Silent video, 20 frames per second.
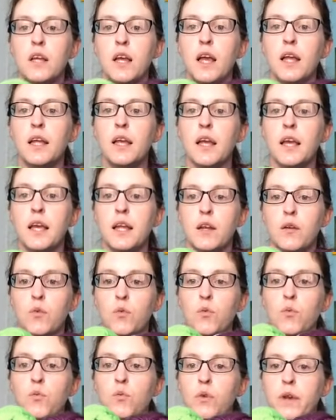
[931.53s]
And
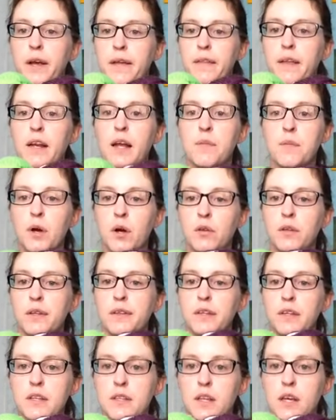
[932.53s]
now that I'm holding
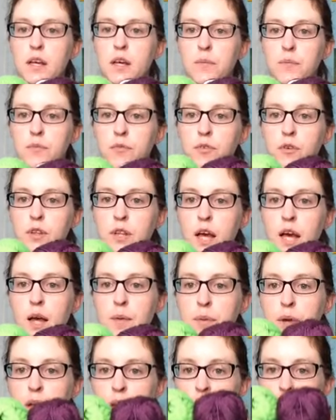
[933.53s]
these up for the
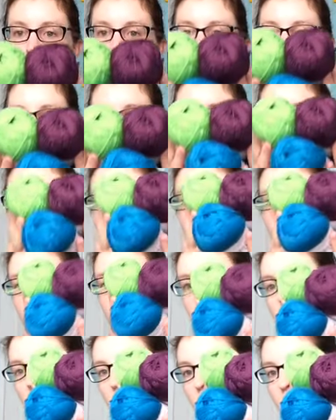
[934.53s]
iPad here,
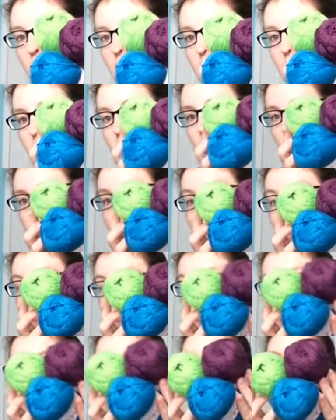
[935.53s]
those look